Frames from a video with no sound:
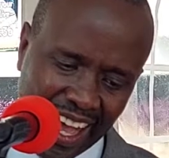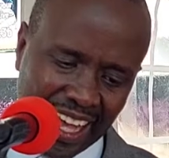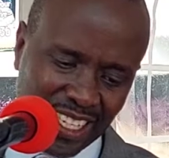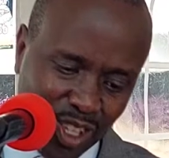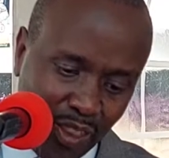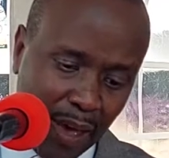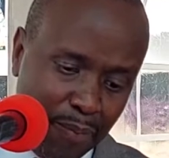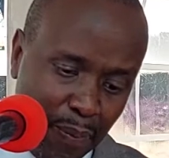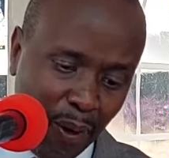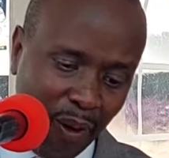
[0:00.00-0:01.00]
And so the
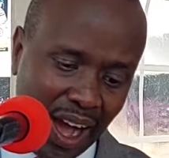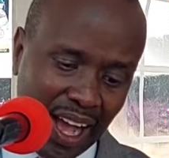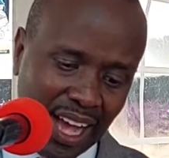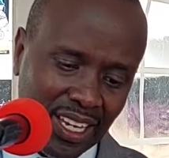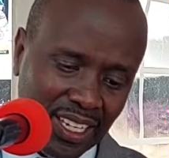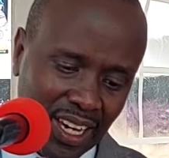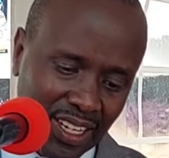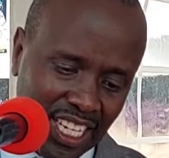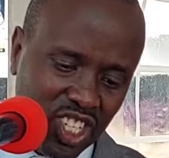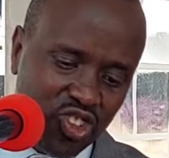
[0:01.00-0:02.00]
people
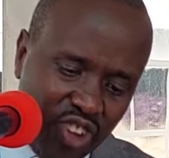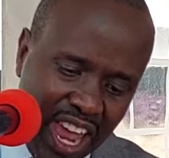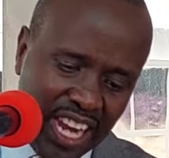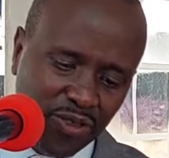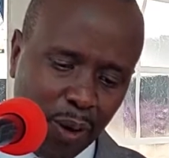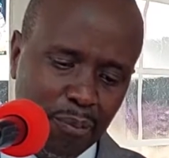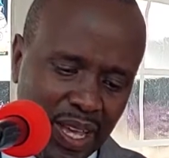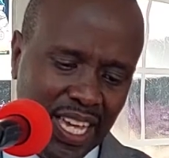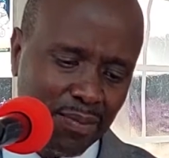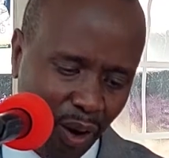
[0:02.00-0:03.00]
were restrained from
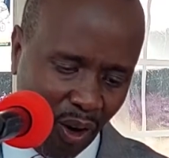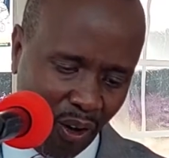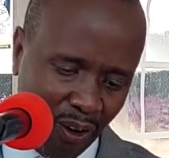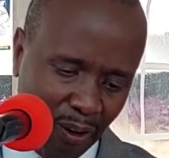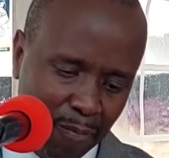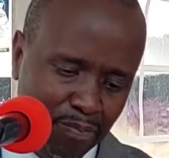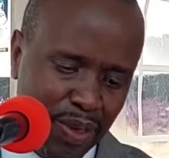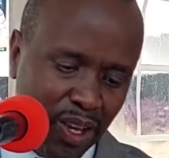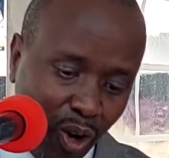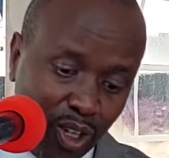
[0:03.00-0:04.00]
bringing more,
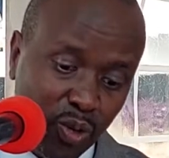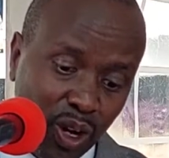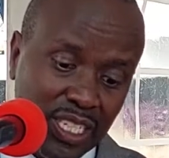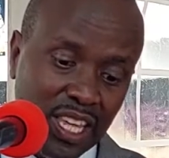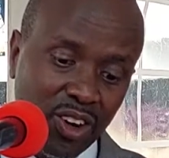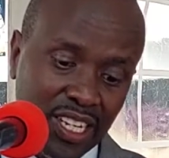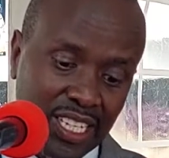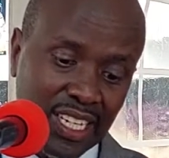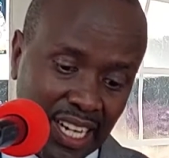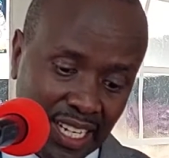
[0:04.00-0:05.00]
because what they
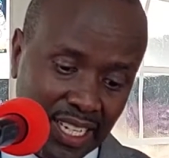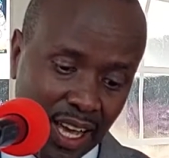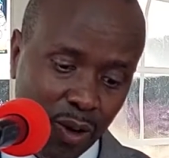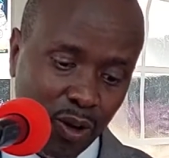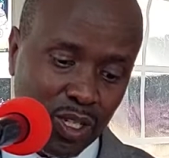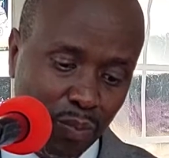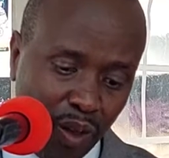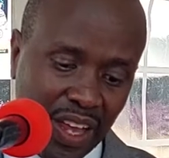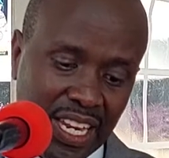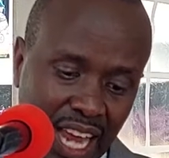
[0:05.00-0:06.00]
already had was
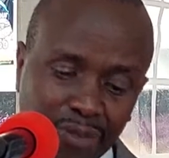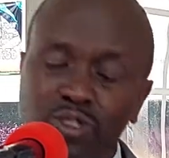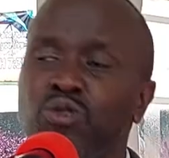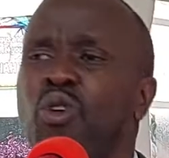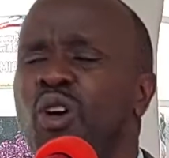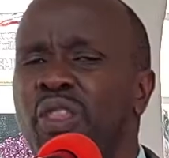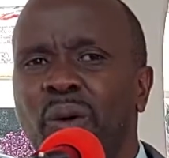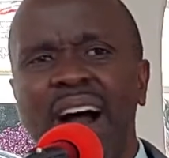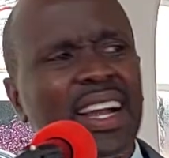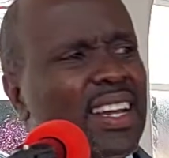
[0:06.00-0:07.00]
more than enough to do all the
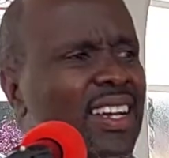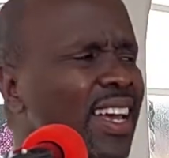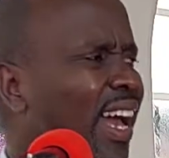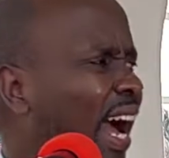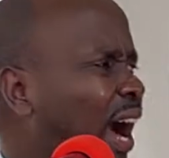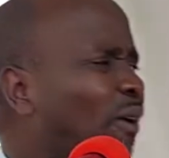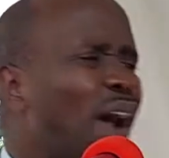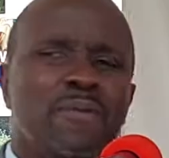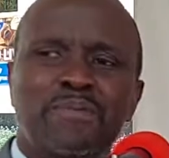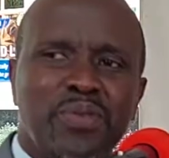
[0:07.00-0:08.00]
work. How
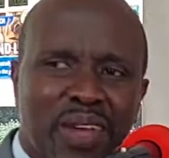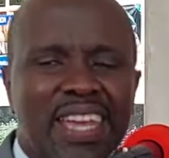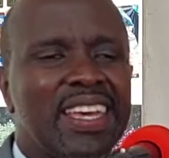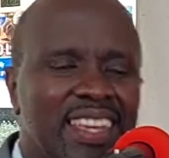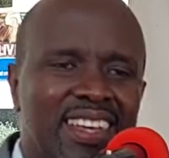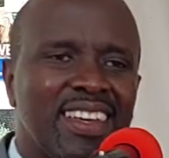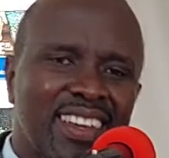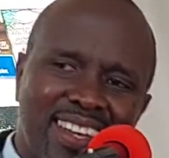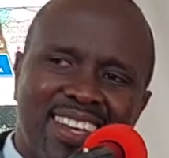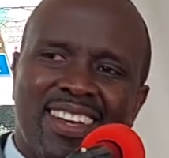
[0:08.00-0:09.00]
I pray
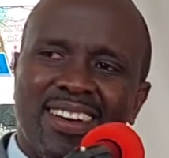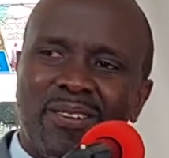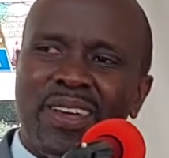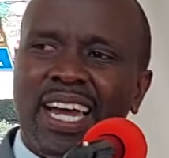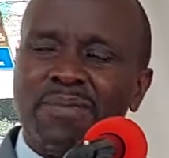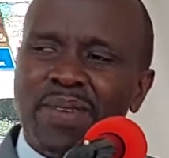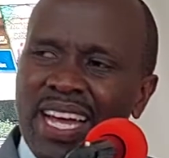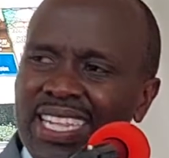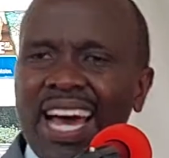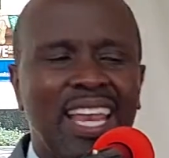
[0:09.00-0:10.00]
we can be
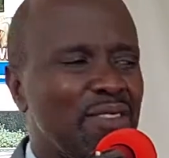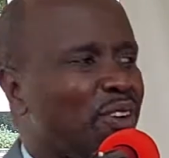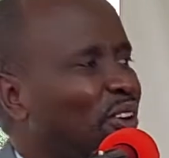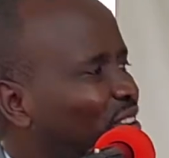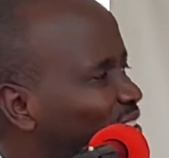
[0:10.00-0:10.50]
at that level.